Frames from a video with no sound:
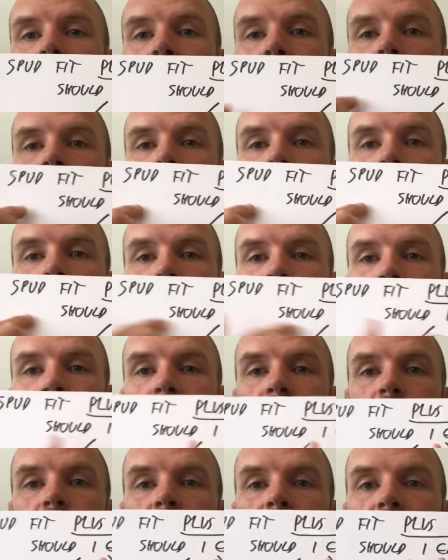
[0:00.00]
All right, Spud
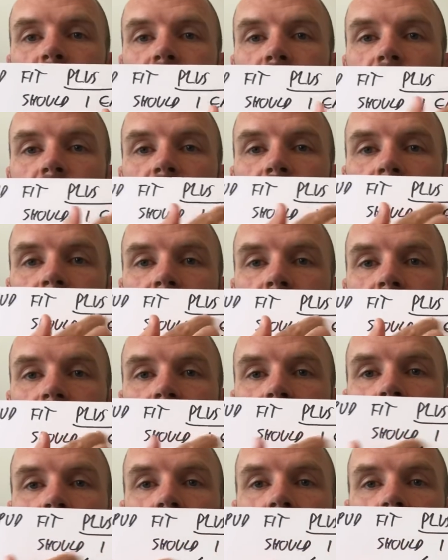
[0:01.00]
Fit plus greens.
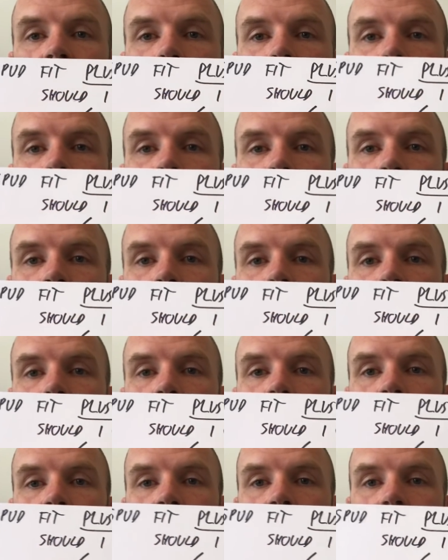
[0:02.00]
Should I
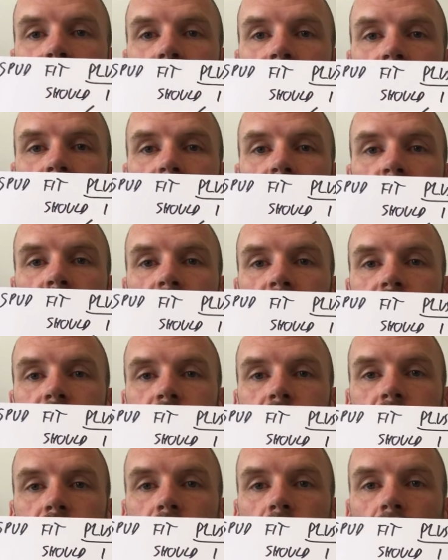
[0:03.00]
eat?
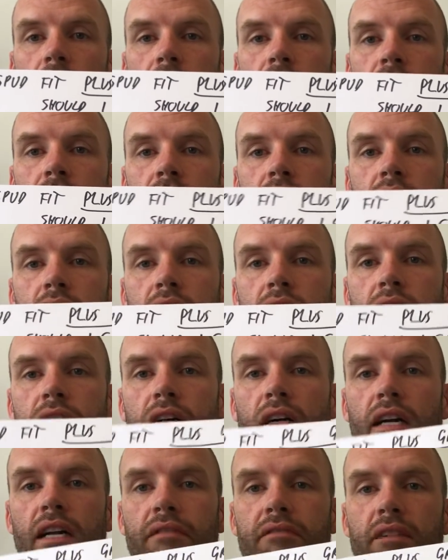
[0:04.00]
Yes or no?
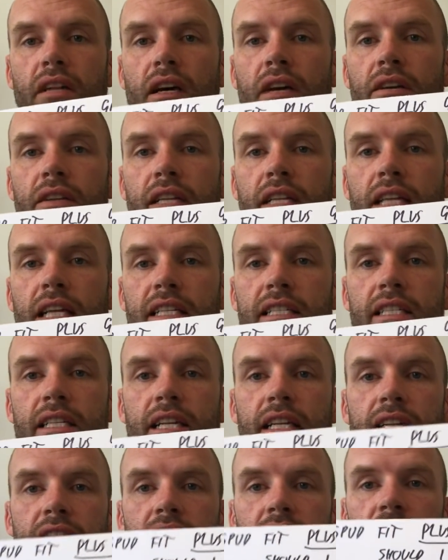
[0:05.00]
All right, if no, then that's the
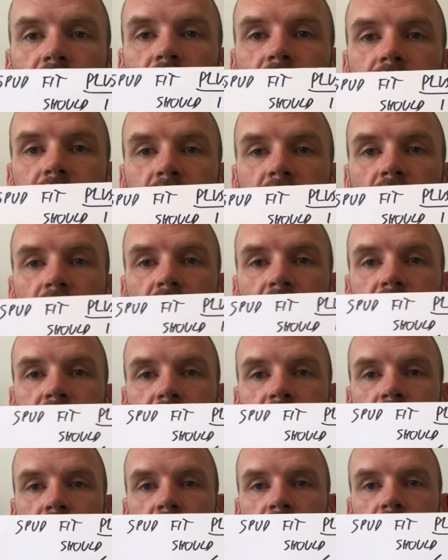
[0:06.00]
end of it. If
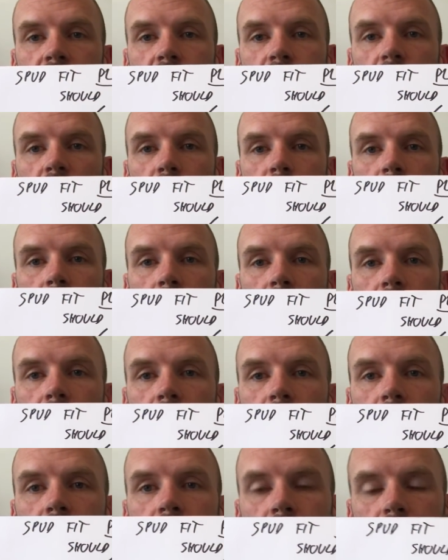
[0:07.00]
yes, then what will I
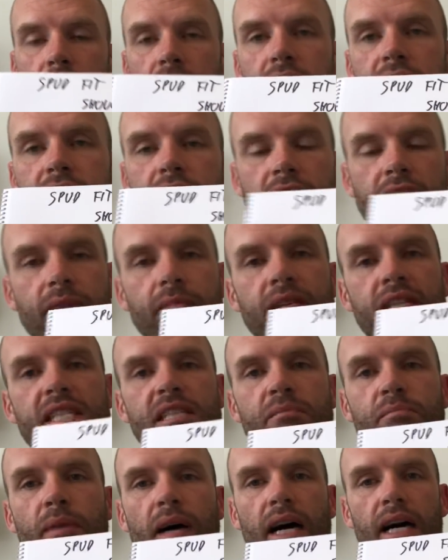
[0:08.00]
eat? Is it going to be
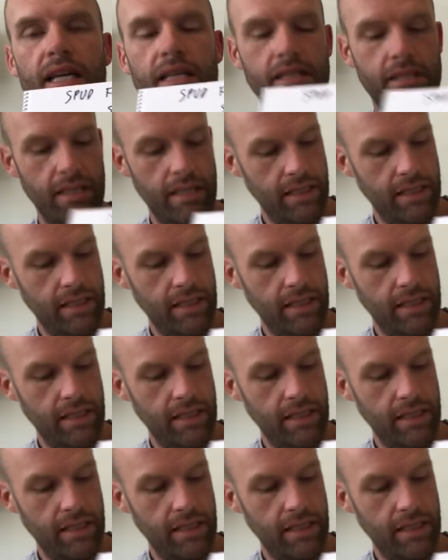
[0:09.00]
spuds?